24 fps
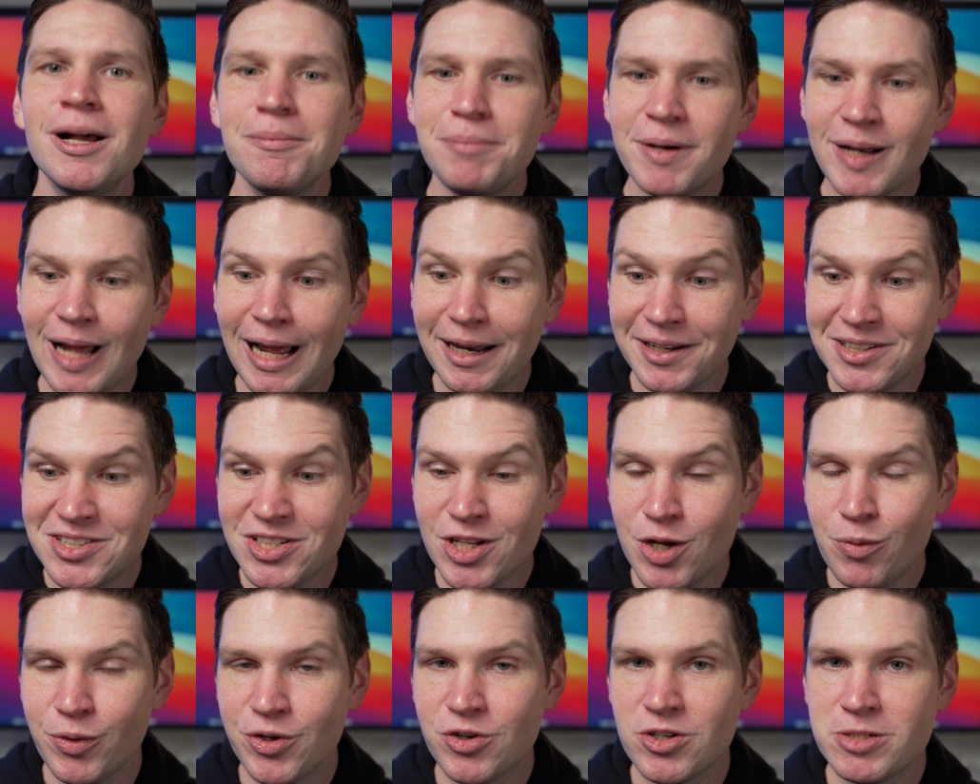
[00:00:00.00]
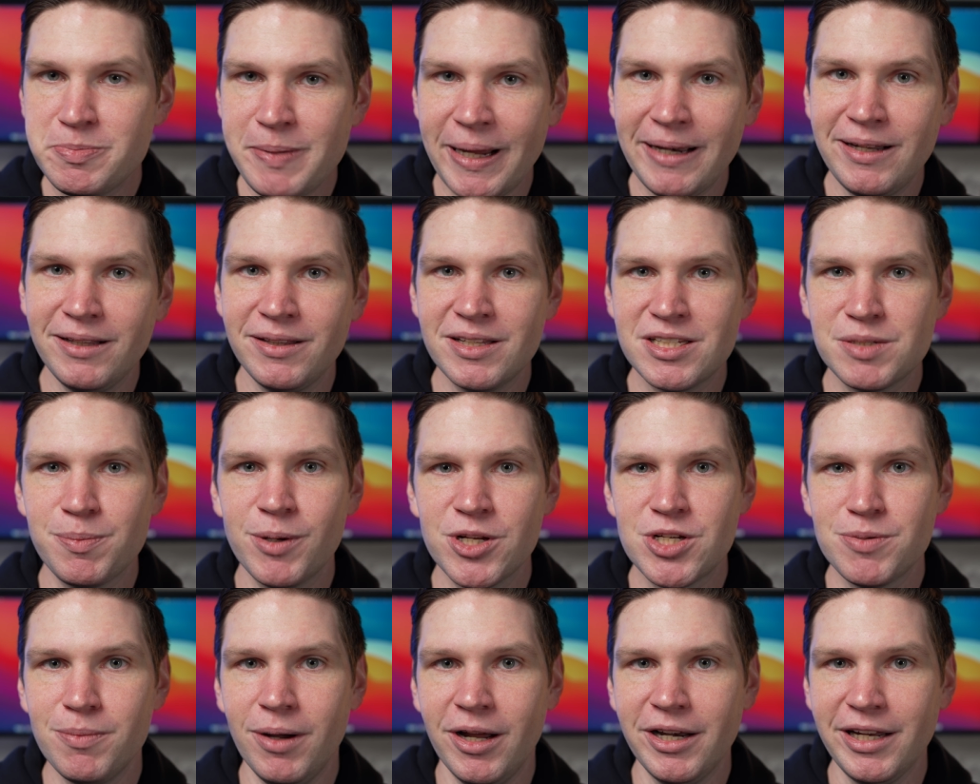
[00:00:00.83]
But honestly, when you're spending this
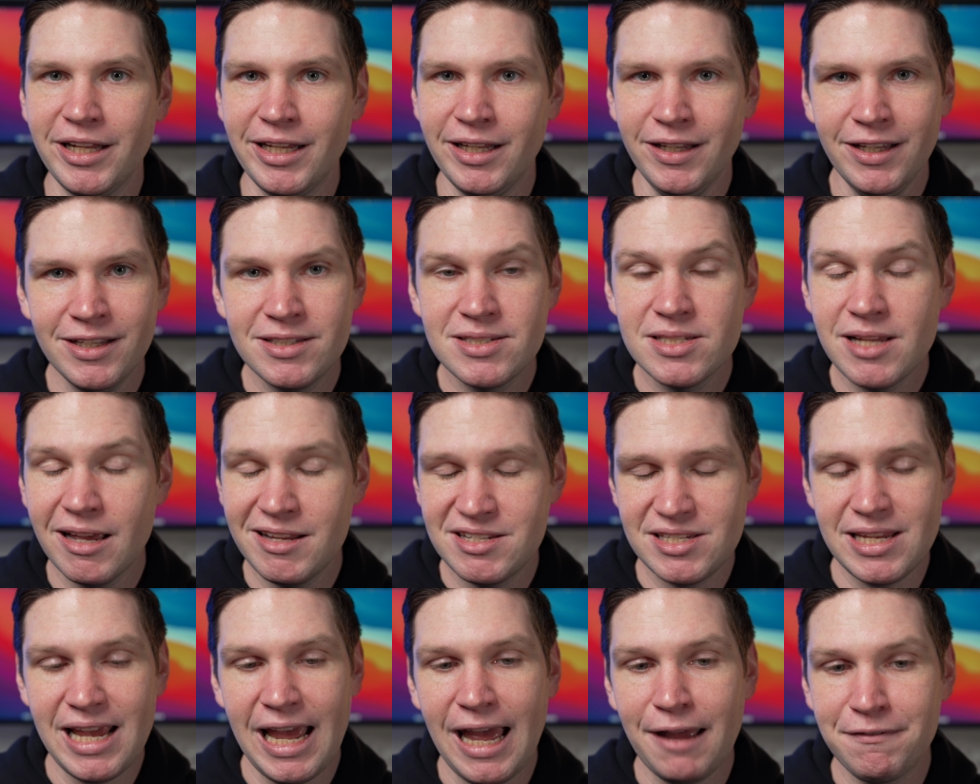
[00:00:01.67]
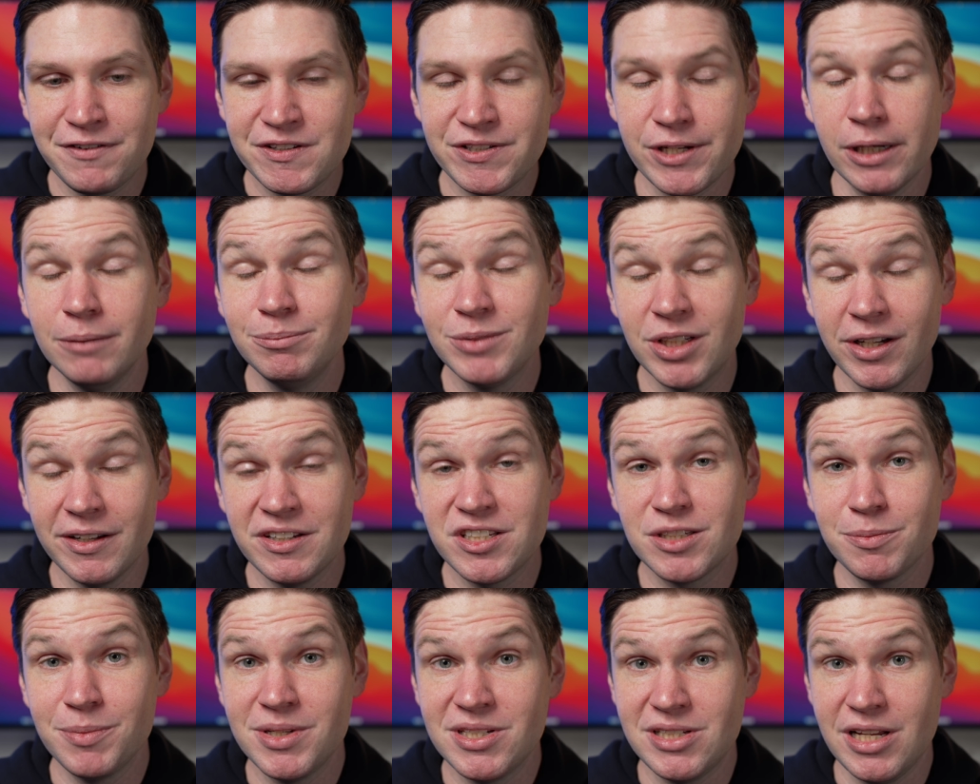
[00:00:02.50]
much money, it's nice to have some
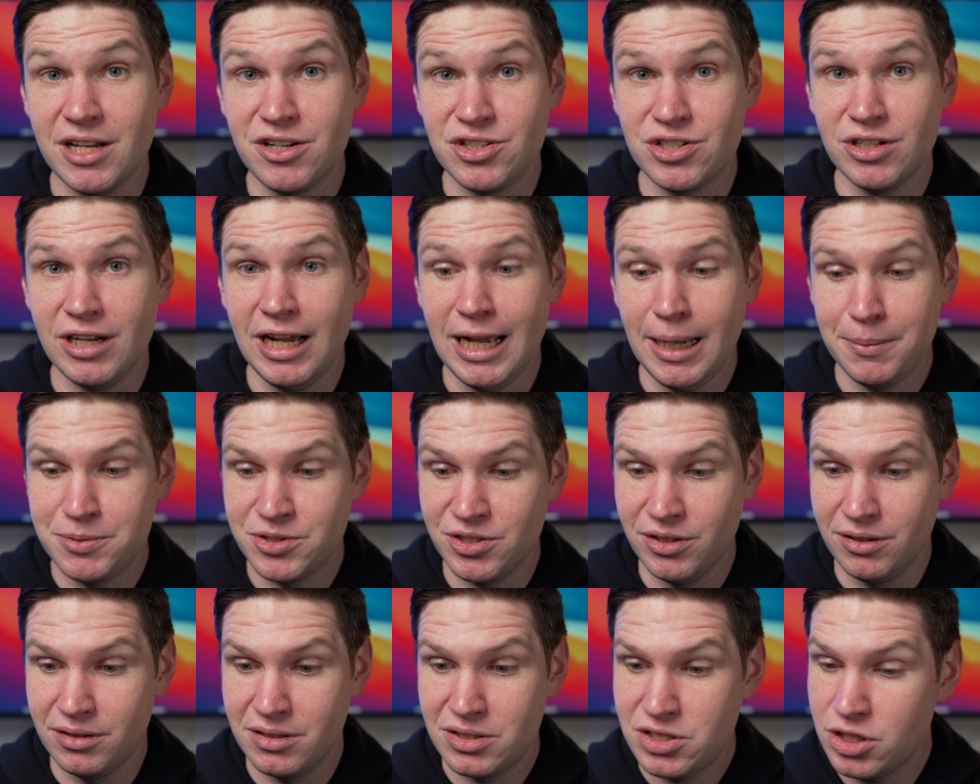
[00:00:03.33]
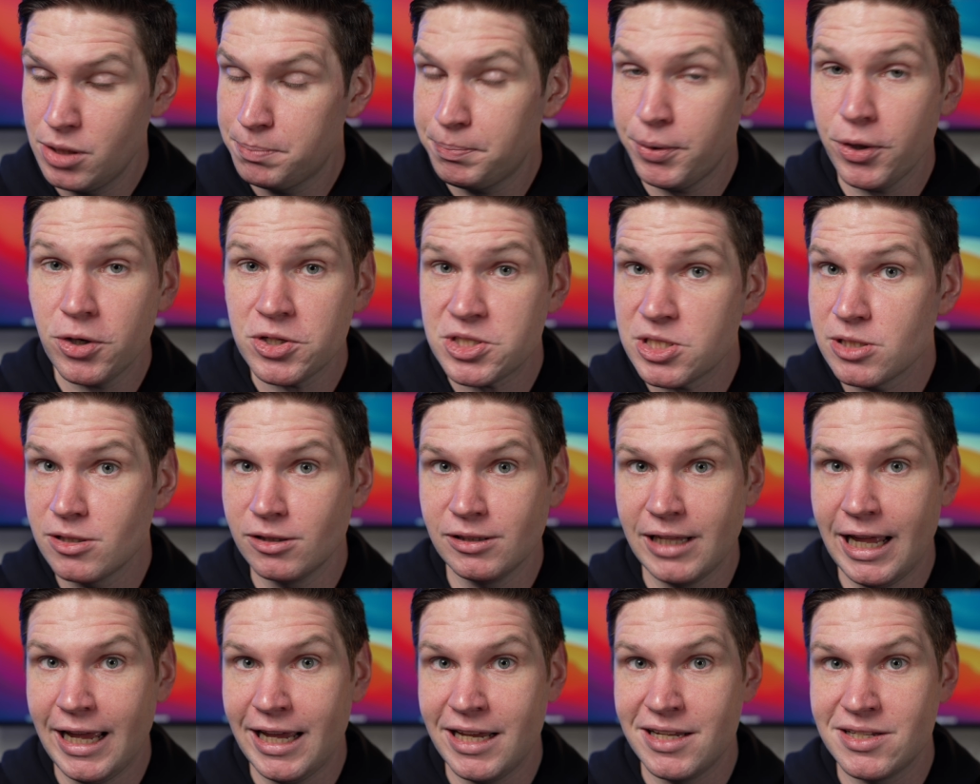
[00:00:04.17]
customization options to
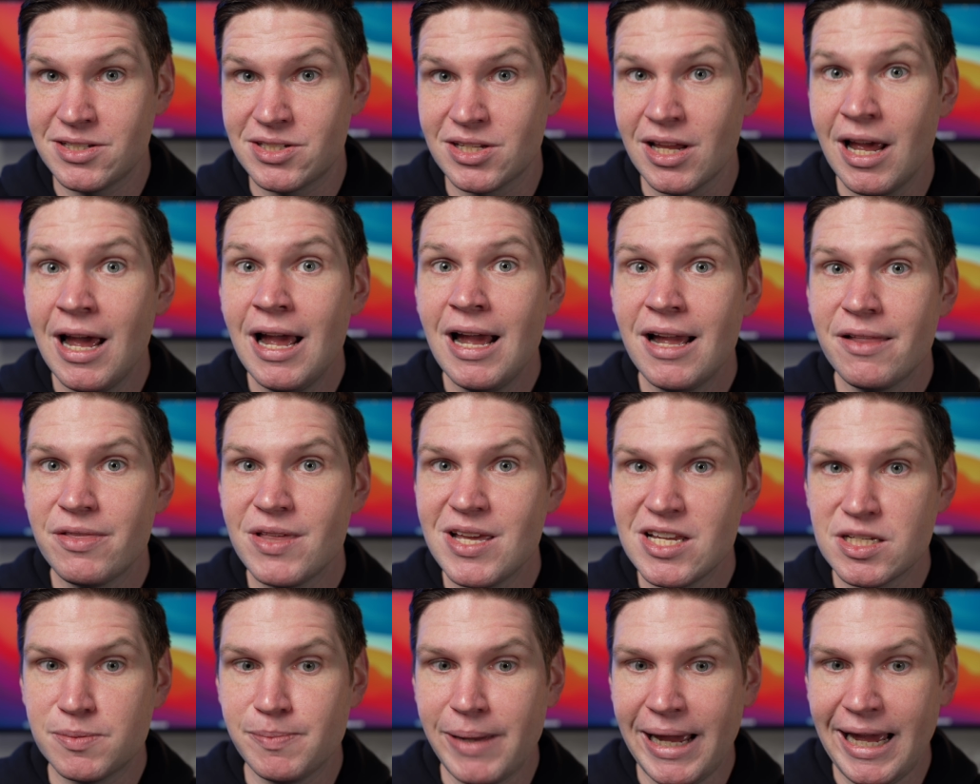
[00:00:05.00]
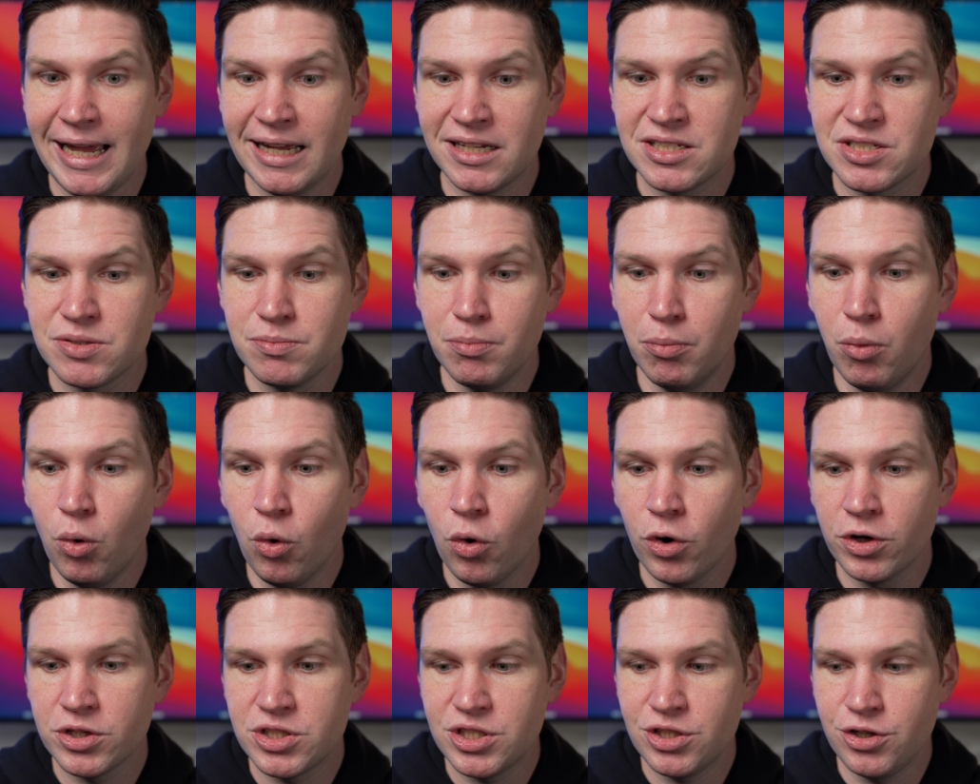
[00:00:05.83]
personalize these Macs
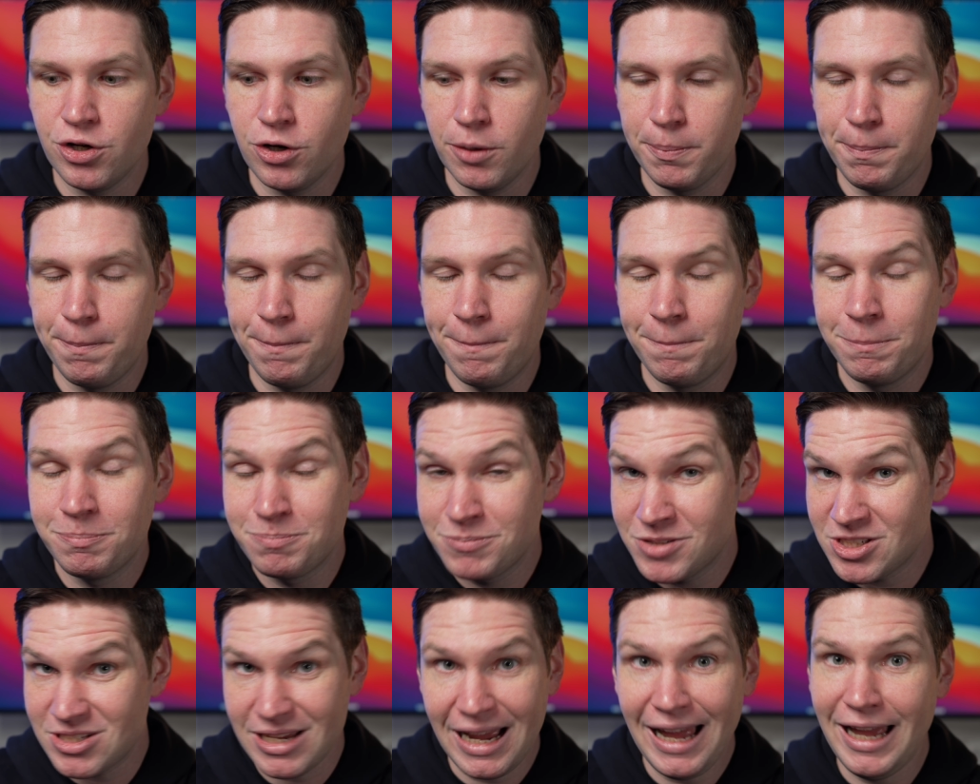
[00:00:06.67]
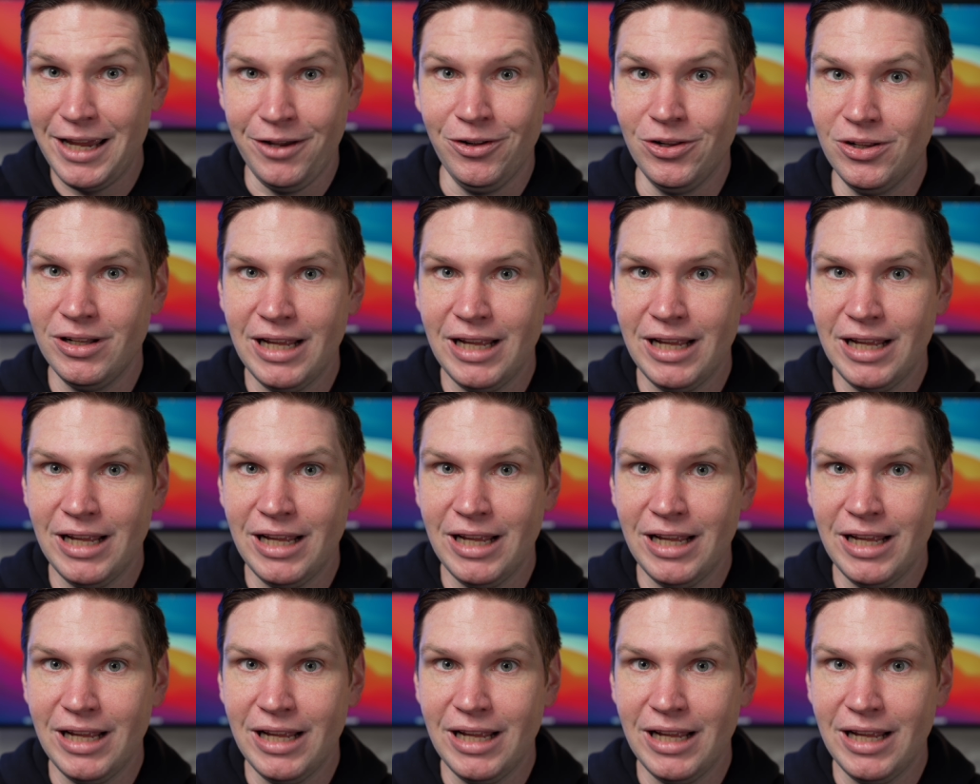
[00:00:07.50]
more to your style.